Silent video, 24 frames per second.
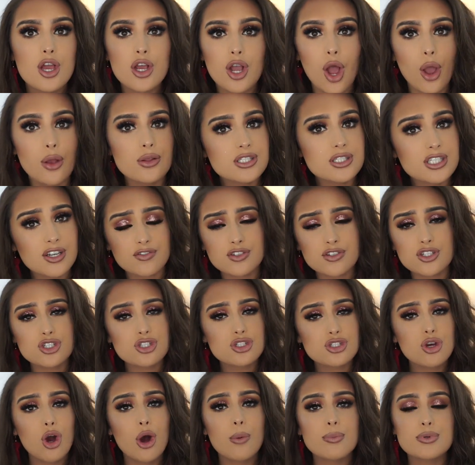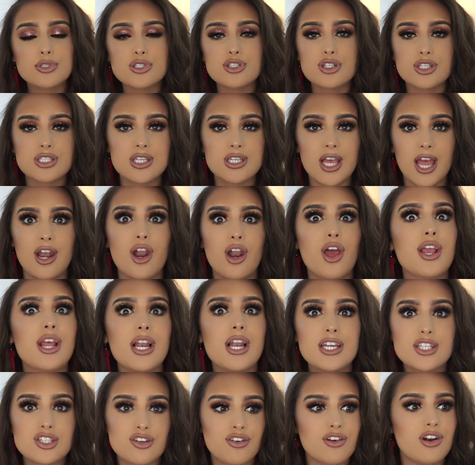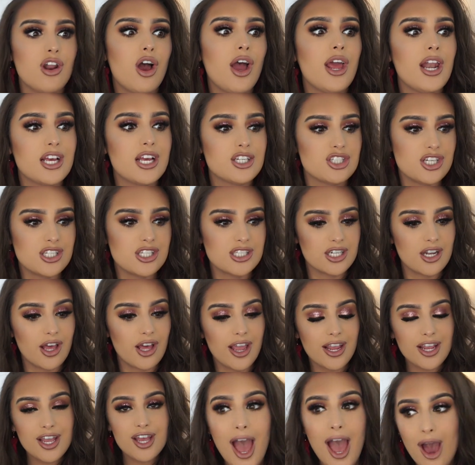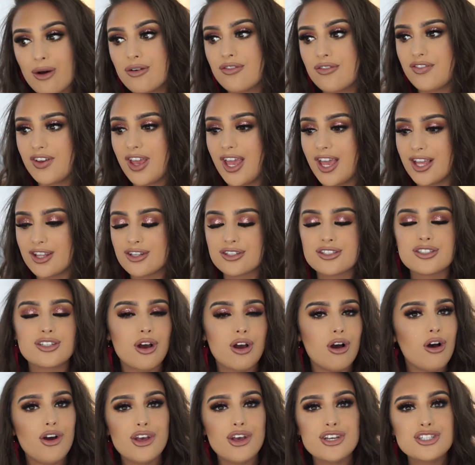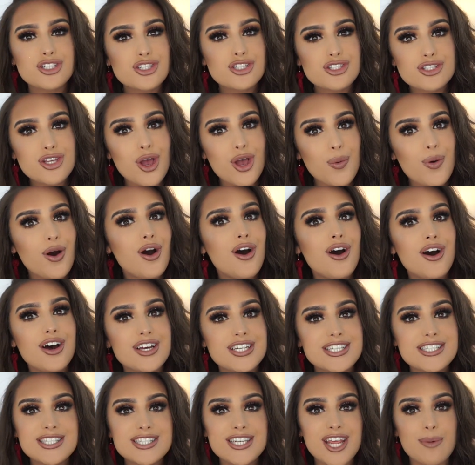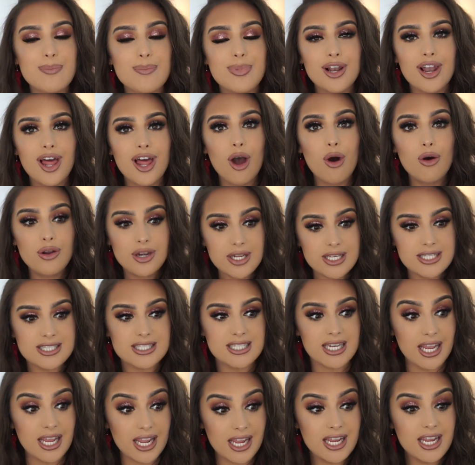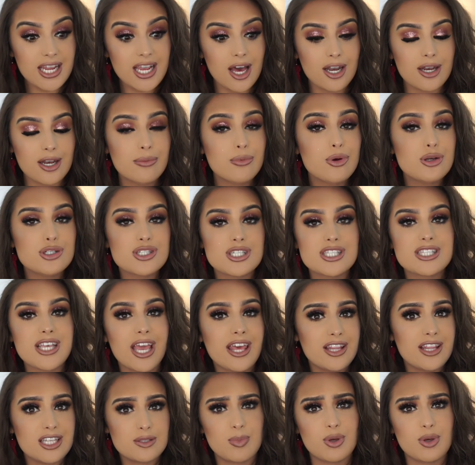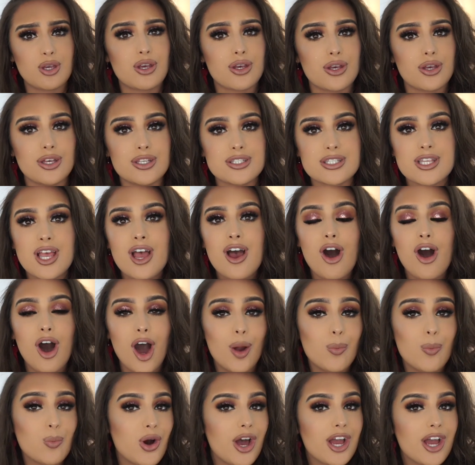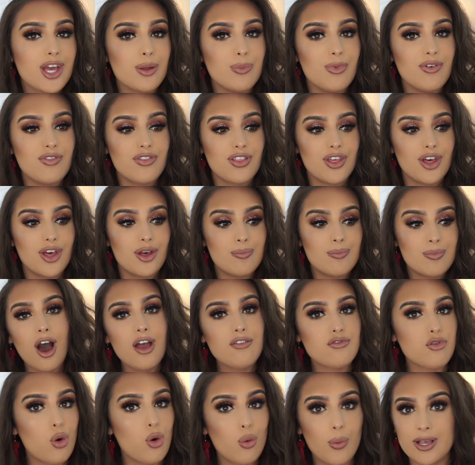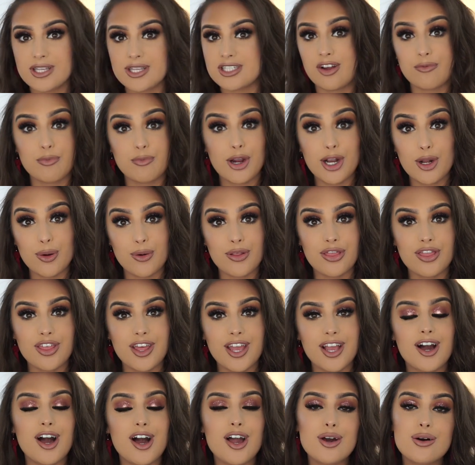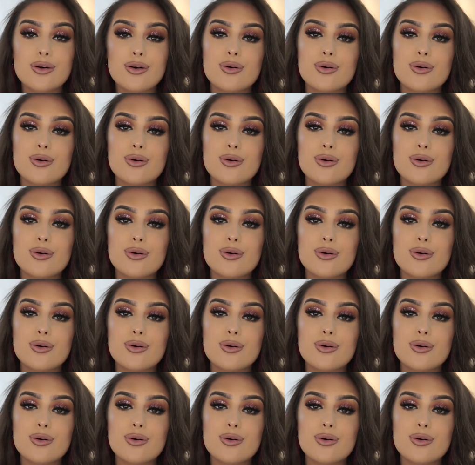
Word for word: going to different shops and just getting like glitter and eyelashes and like outfit and oh, it's just so hard, isn't it? But like honestly, and I'm not just saying this because I'm working with them, I've always done Pretty Little Thing. I